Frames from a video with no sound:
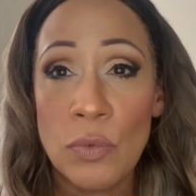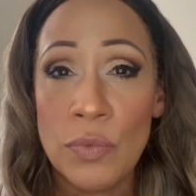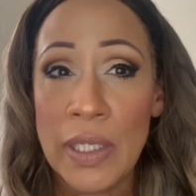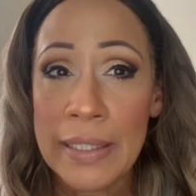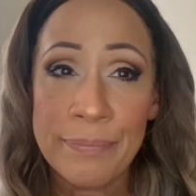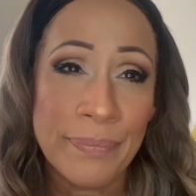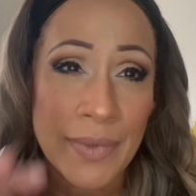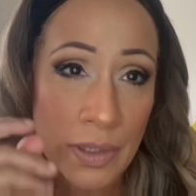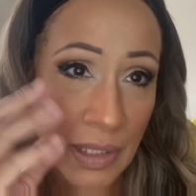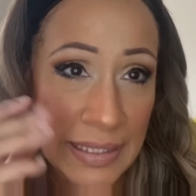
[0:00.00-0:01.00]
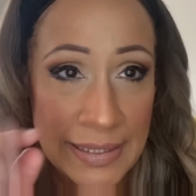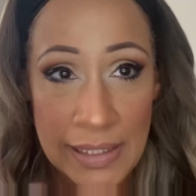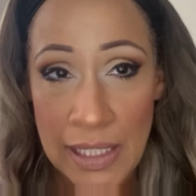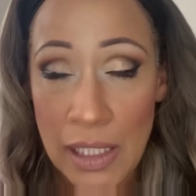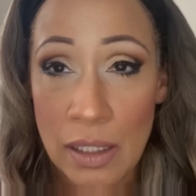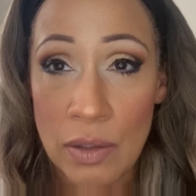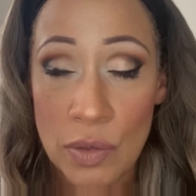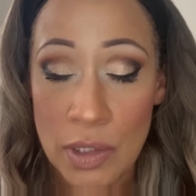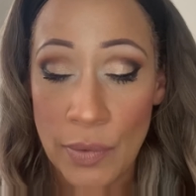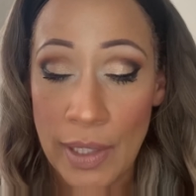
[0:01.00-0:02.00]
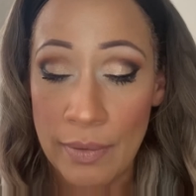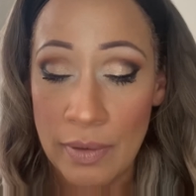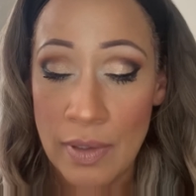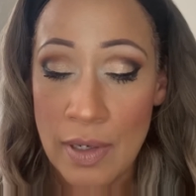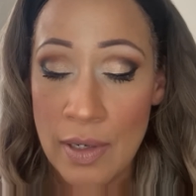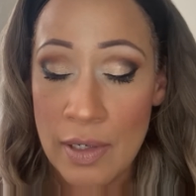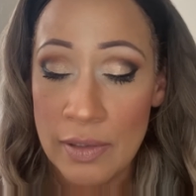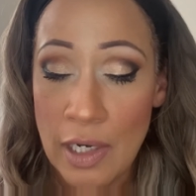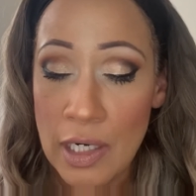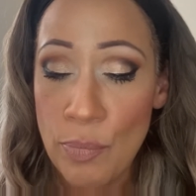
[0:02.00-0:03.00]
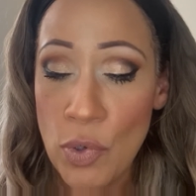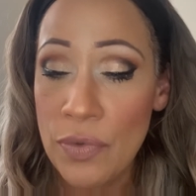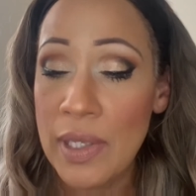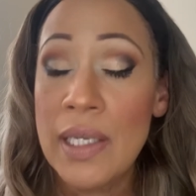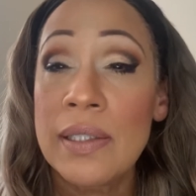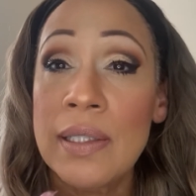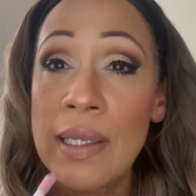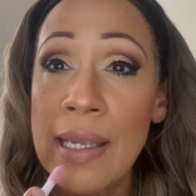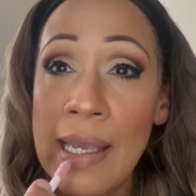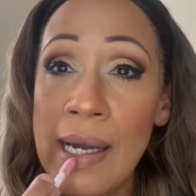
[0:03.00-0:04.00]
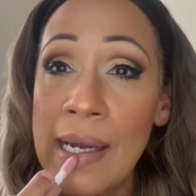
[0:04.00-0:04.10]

of glistening look to it. So I'm going to put this here,